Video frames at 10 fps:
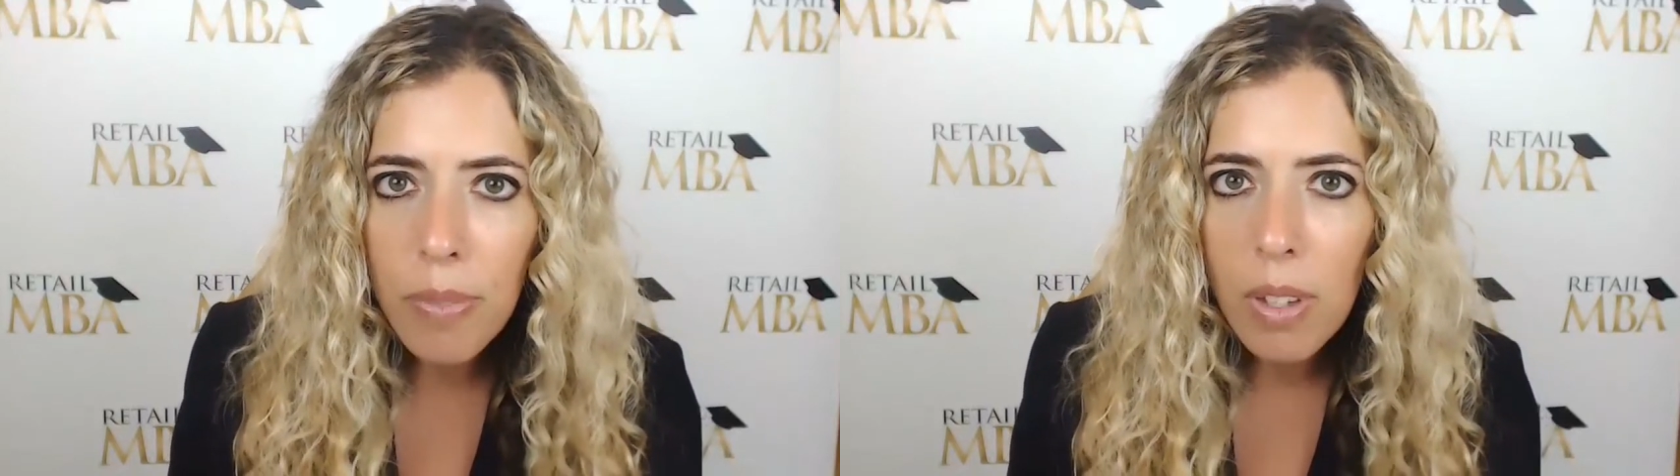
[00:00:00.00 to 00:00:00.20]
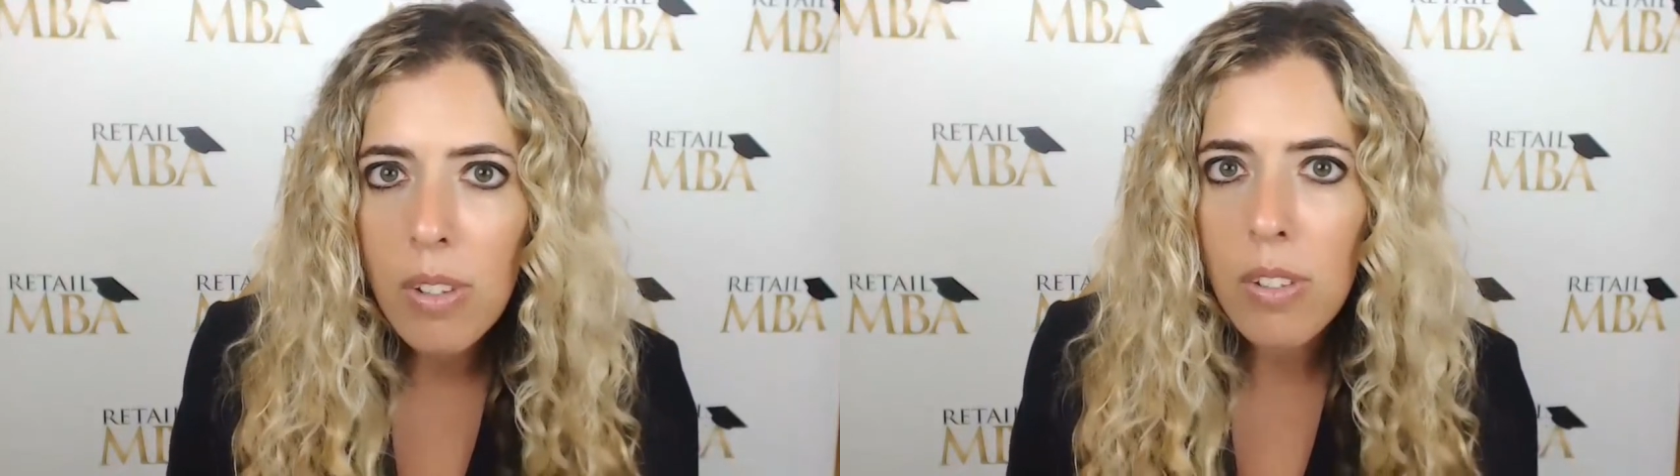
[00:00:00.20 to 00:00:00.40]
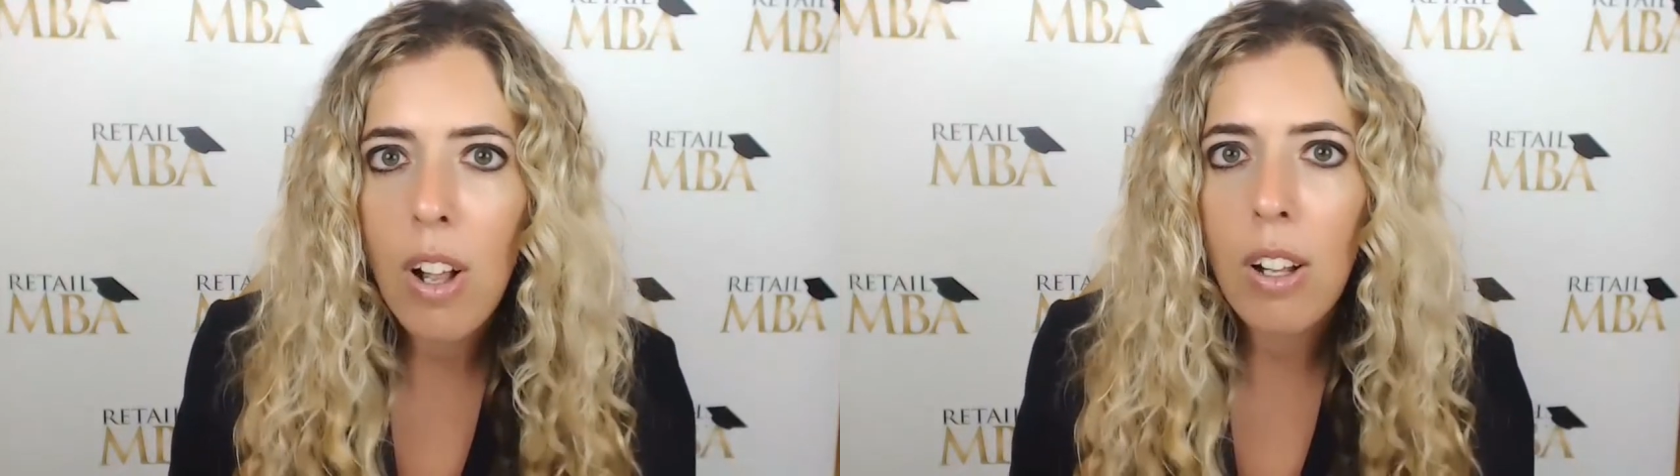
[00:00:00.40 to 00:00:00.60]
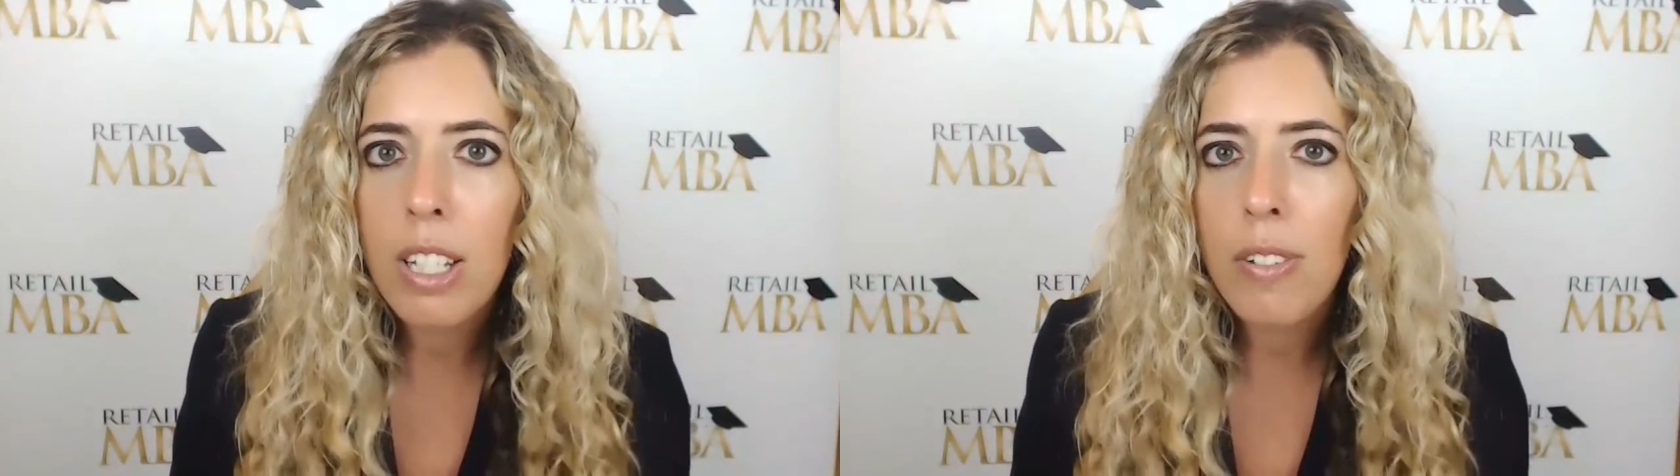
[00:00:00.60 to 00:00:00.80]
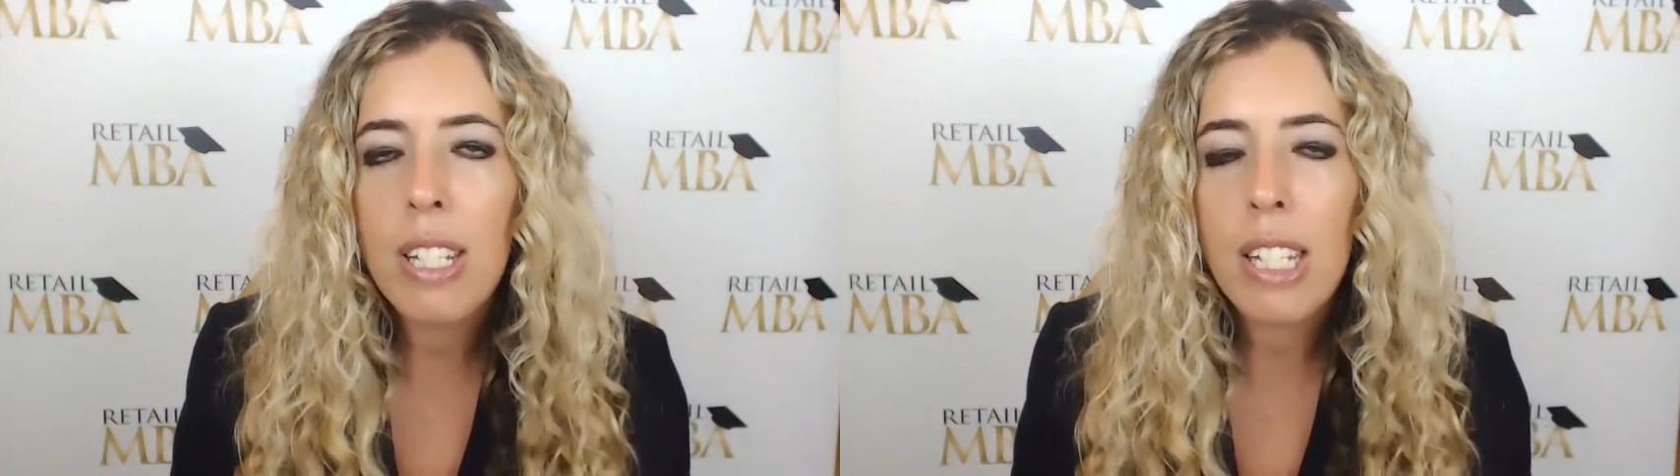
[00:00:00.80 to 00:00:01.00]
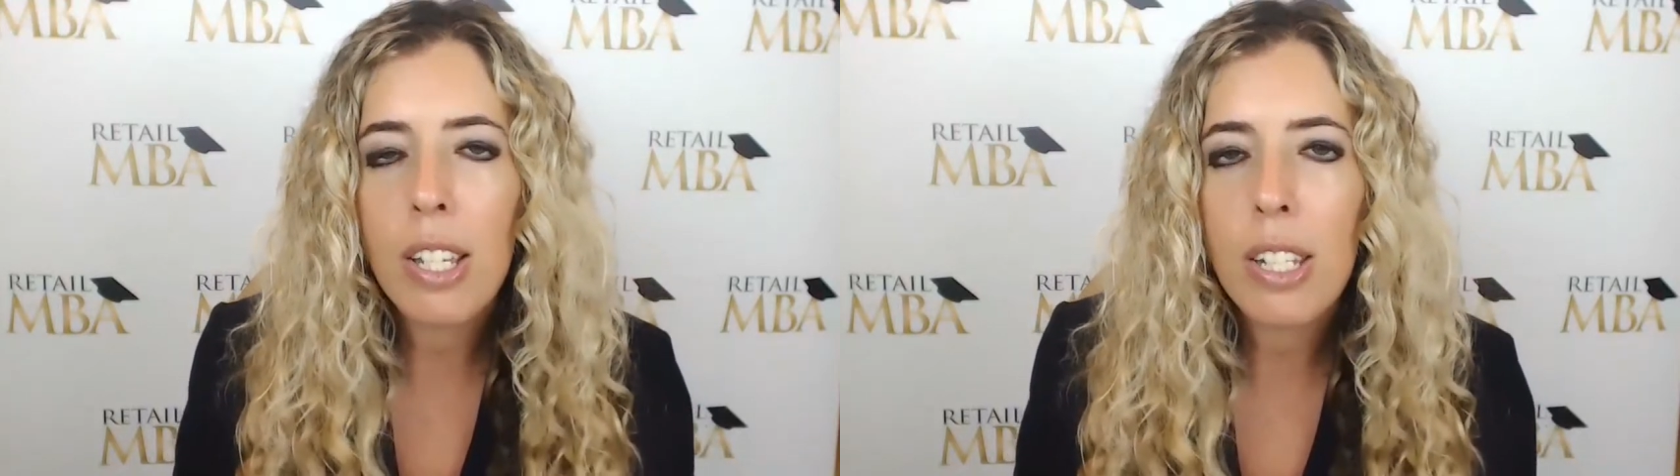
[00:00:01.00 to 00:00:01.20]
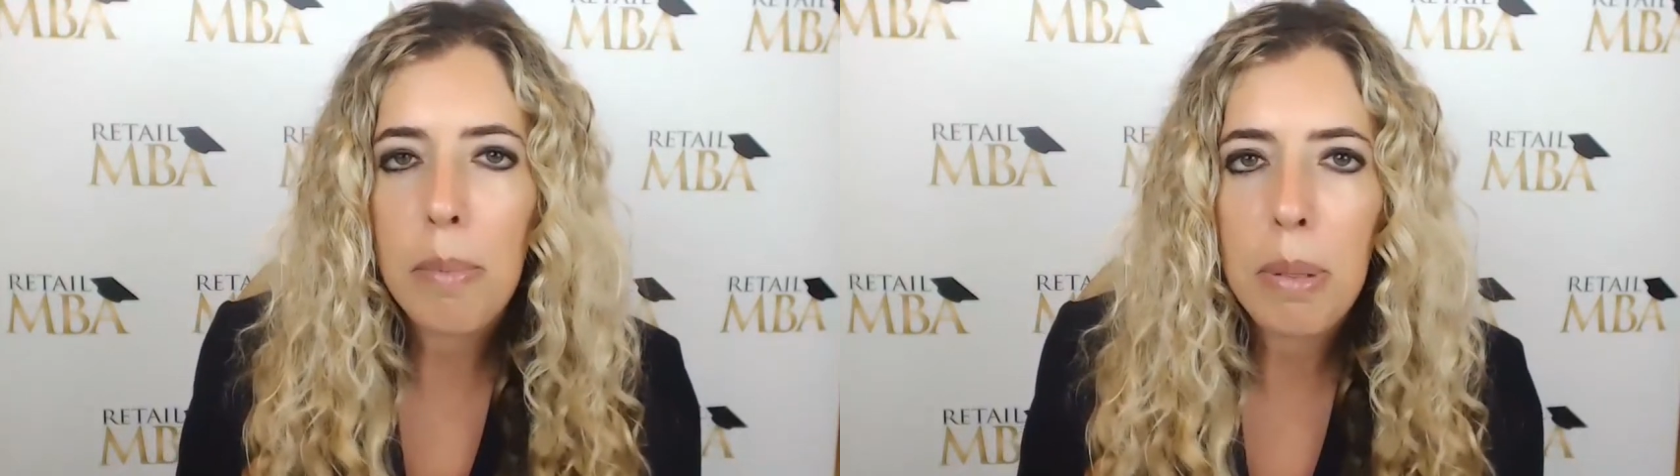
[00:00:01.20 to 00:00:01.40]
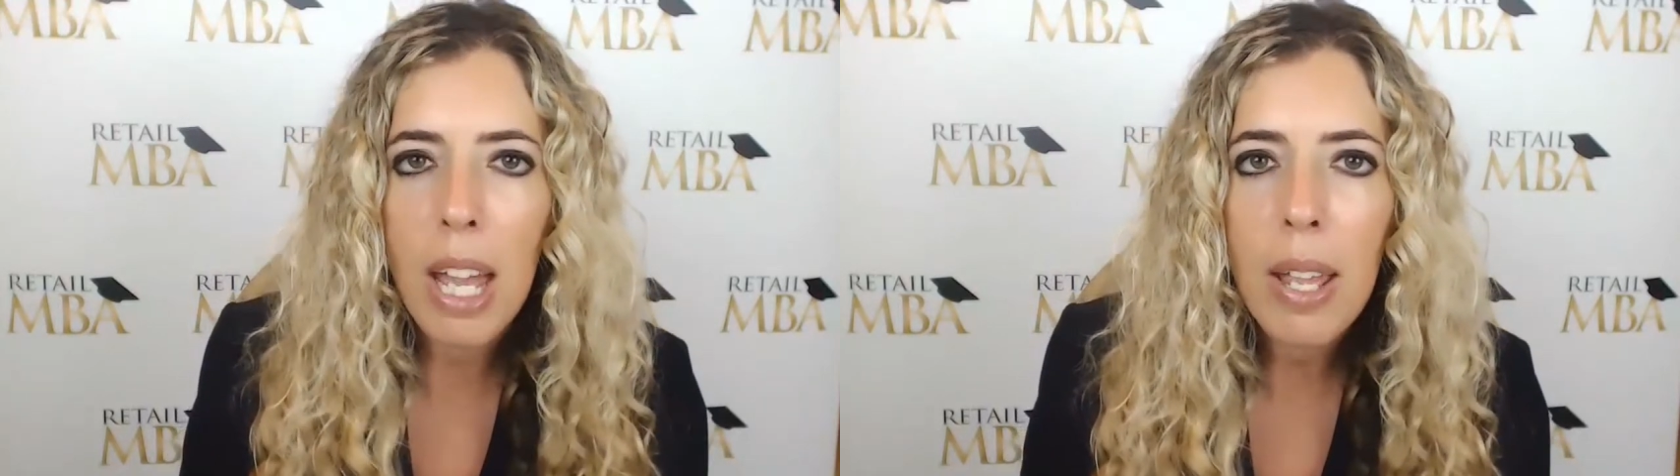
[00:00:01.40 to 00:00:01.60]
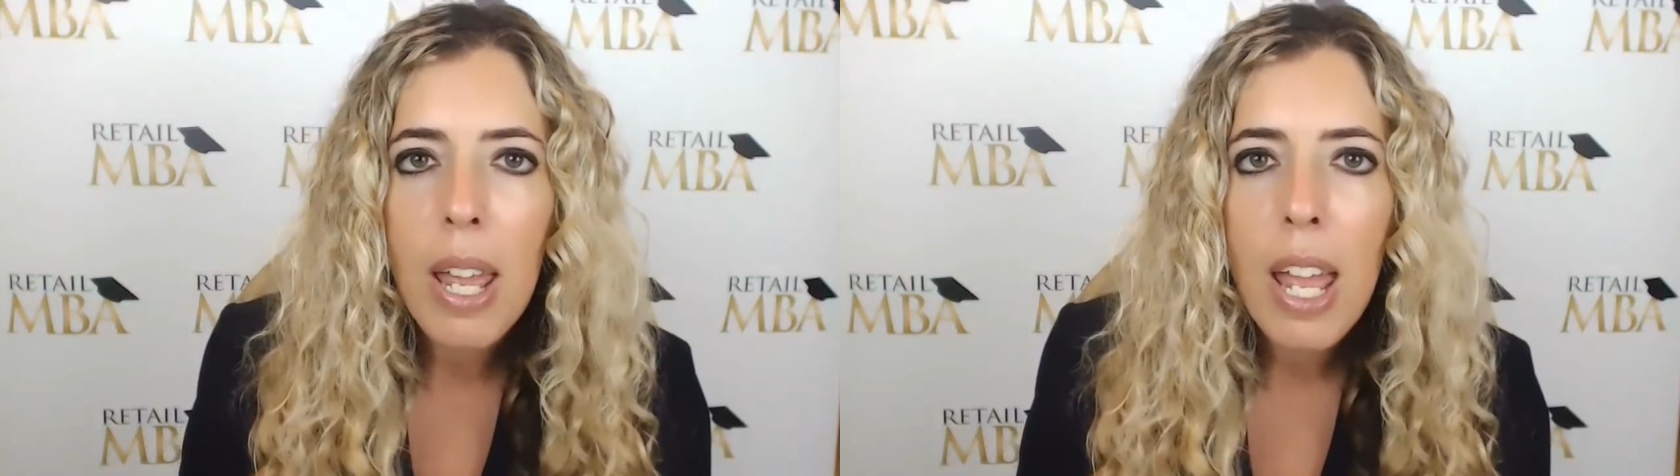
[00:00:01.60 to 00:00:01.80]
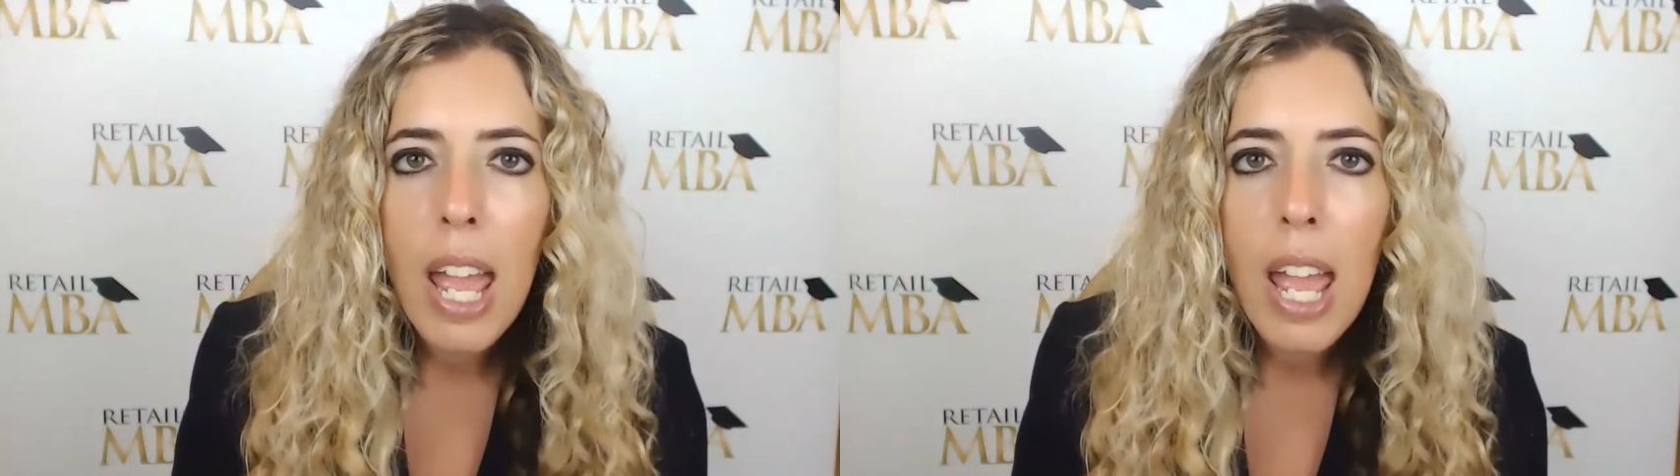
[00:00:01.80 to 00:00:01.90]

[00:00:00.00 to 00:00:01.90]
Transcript: It's called TV Sales MBA,